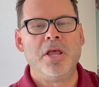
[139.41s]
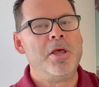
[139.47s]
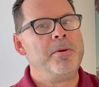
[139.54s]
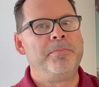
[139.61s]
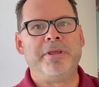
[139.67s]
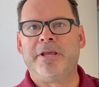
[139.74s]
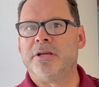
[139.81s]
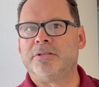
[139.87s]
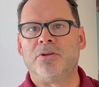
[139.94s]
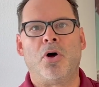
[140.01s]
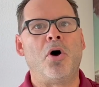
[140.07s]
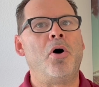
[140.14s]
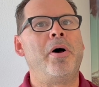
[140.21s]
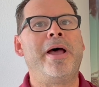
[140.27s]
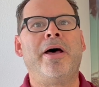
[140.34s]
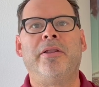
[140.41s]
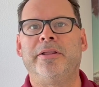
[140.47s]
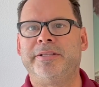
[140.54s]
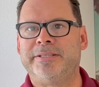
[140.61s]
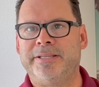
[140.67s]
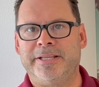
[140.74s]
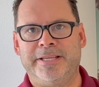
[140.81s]
because all
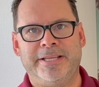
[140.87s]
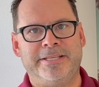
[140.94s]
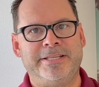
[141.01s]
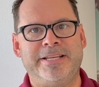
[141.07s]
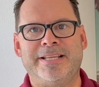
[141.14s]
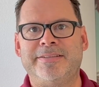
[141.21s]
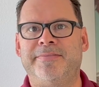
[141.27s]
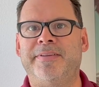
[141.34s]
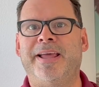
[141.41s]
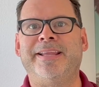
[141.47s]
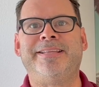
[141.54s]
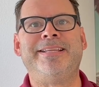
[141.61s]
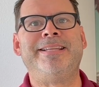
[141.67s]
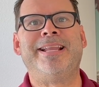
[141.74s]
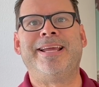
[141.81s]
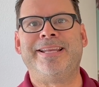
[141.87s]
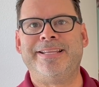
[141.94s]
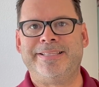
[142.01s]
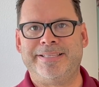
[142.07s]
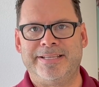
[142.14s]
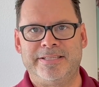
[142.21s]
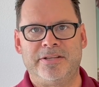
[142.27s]
outlets in the kitchen as of
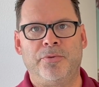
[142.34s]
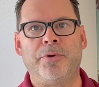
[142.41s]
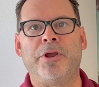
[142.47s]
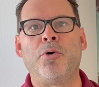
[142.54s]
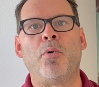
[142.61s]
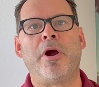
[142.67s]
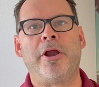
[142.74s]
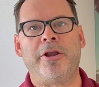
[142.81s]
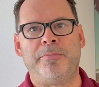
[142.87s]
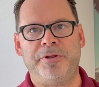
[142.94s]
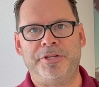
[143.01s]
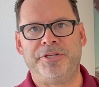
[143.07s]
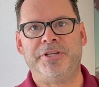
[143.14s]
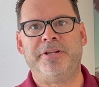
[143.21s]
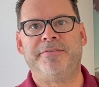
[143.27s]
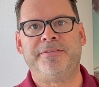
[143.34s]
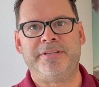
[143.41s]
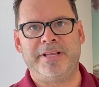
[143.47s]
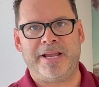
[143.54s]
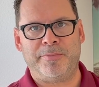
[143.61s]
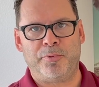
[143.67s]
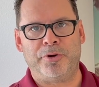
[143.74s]
1996 are required to be
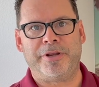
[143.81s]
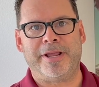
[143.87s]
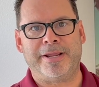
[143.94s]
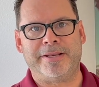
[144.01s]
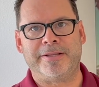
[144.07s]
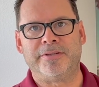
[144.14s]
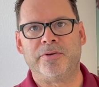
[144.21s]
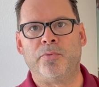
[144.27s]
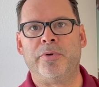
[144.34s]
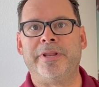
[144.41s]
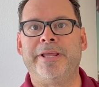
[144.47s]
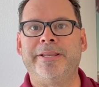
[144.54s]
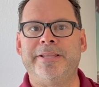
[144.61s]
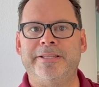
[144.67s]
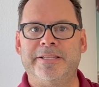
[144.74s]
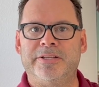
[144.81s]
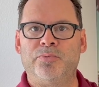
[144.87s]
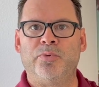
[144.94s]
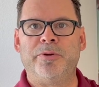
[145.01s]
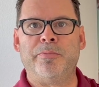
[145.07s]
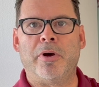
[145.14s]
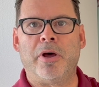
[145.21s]
GFCI protected. So when they did this
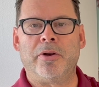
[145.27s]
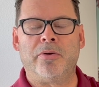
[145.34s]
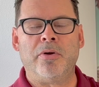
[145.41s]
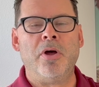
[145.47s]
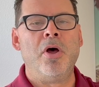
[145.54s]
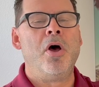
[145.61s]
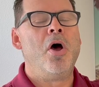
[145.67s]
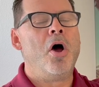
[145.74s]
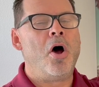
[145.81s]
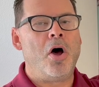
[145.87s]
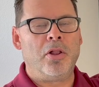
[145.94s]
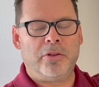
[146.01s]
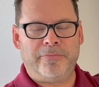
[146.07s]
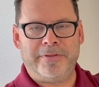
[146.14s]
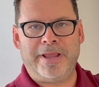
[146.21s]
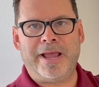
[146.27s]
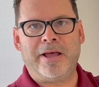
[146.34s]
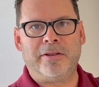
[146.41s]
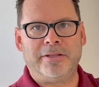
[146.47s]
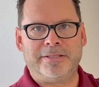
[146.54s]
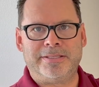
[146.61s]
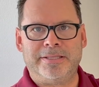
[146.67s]
remodel, all of the
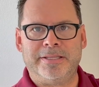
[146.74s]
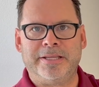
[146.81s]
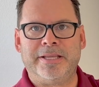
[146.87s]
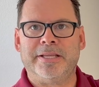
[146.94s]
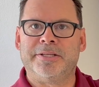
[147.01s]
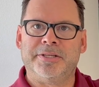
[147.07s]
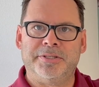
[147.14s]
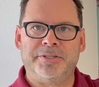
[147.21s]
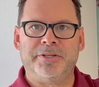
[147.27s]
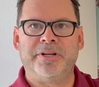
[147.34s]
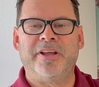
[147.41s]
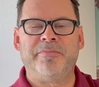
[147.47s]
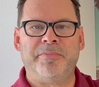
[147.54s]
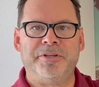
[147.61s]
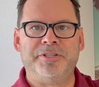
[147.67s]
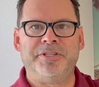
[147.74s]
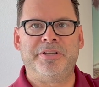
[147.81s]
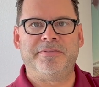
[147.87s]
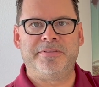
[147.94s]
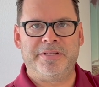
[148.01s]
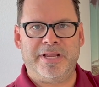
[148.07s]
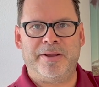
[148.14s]
outlets in the kitchen should have been
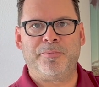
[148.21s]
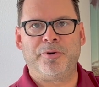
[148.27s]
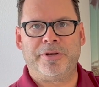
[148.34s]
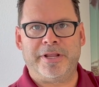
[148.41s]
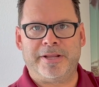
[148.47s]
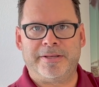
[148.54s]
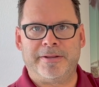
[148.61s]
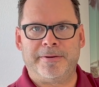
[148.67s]
GFCI protected.